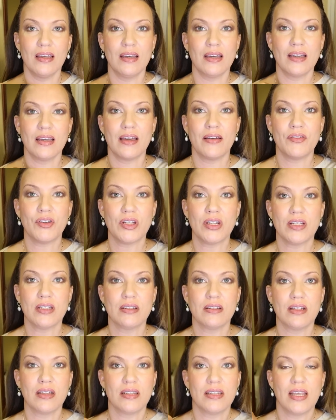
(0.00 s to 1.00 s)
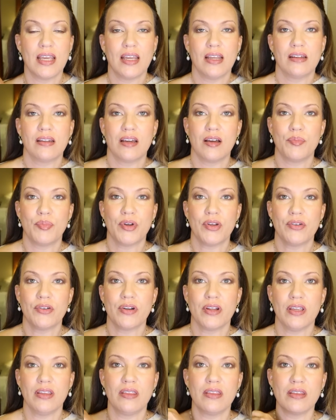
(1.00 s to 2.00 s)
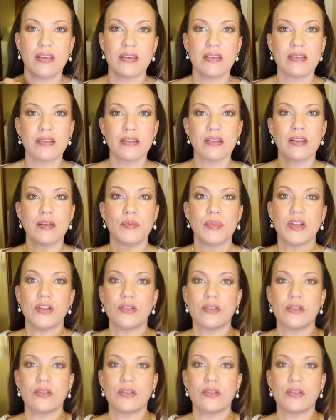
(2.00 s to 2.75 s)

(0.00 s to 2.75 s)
I have on a, a tank top underneath this. Let me